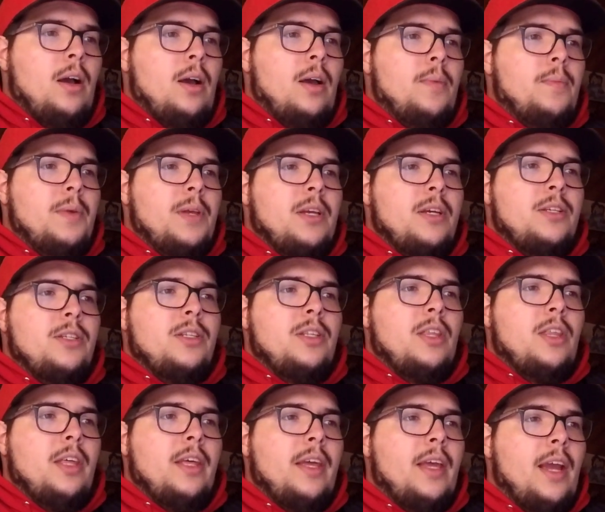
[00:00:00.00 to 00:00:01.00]
because
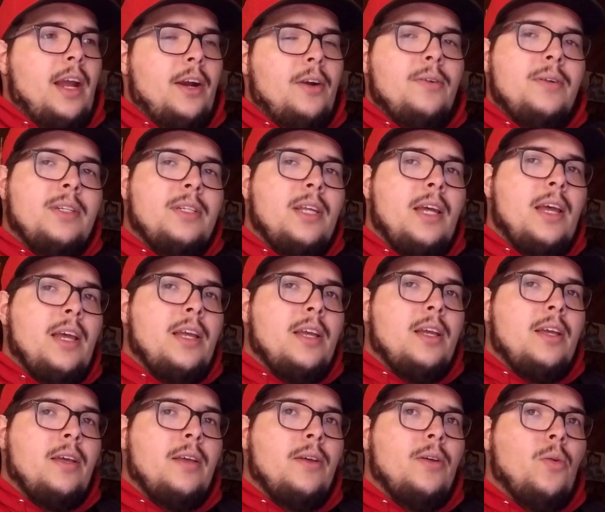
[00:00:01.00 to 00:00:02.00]
the air
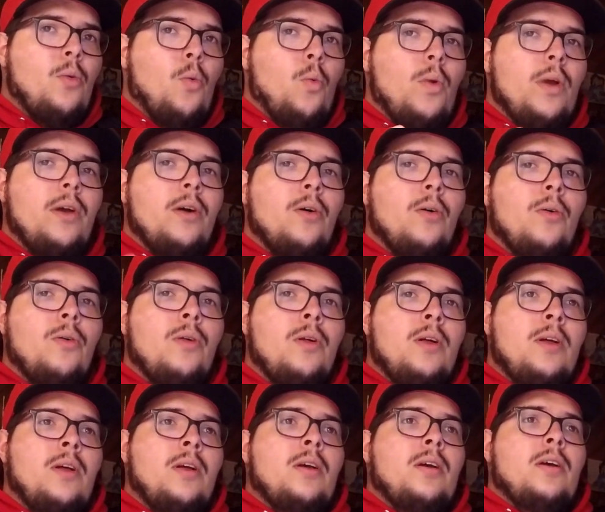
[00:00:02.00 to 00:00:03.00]
intake will
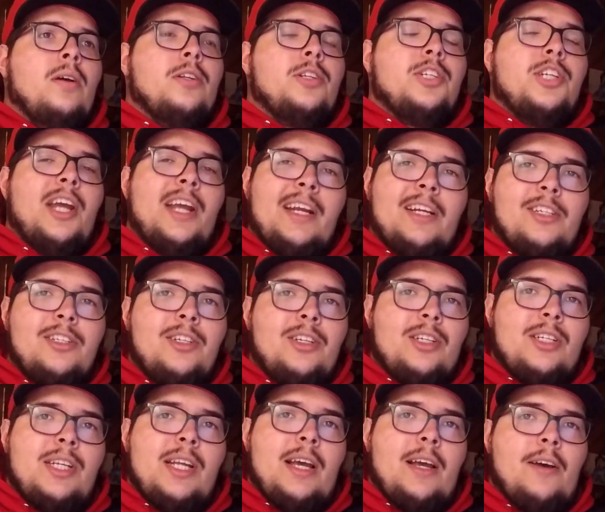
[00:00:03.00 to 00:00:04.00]
change the
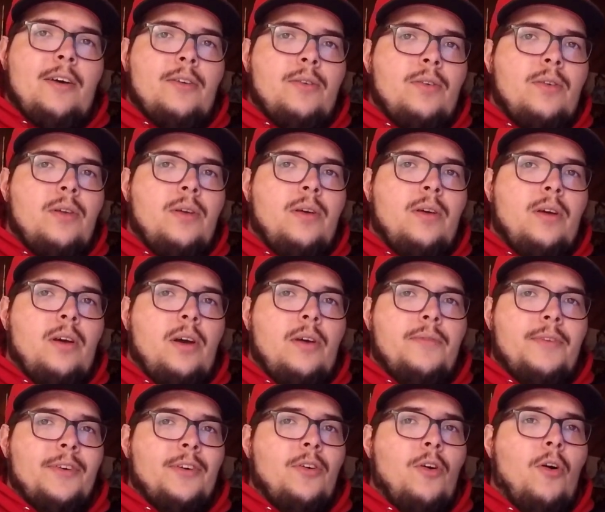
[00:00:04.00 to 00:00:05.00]
sound of
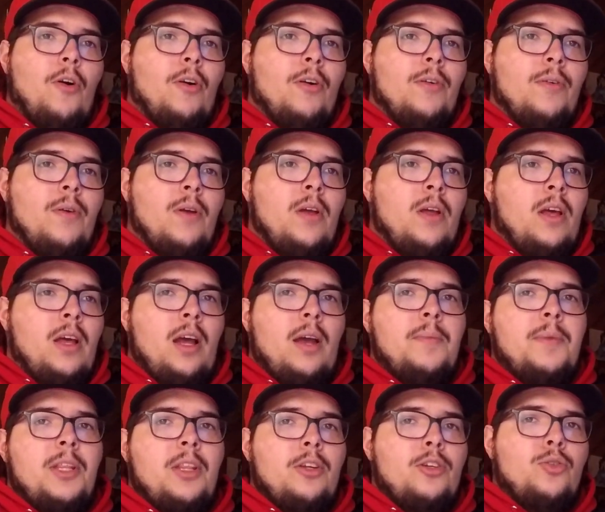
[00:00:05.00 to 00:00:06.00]
your car. I
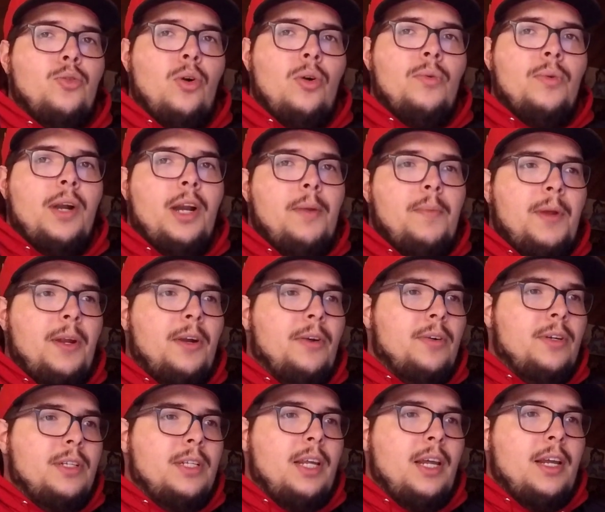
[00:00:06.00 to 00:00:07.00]
mean, the short ram air
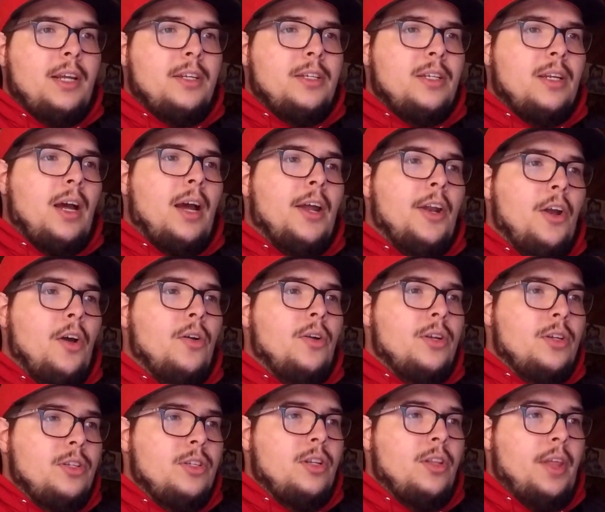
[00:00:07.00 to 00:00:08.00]
intakes, I
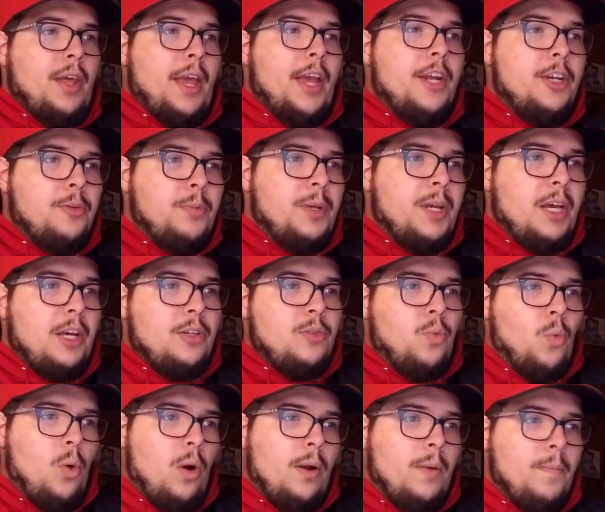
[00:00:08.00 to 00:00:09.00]
noticed the HPS
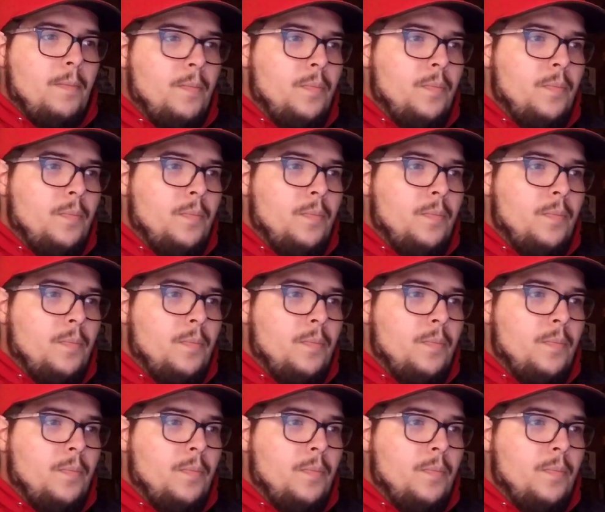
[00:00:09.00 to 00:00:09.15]
one,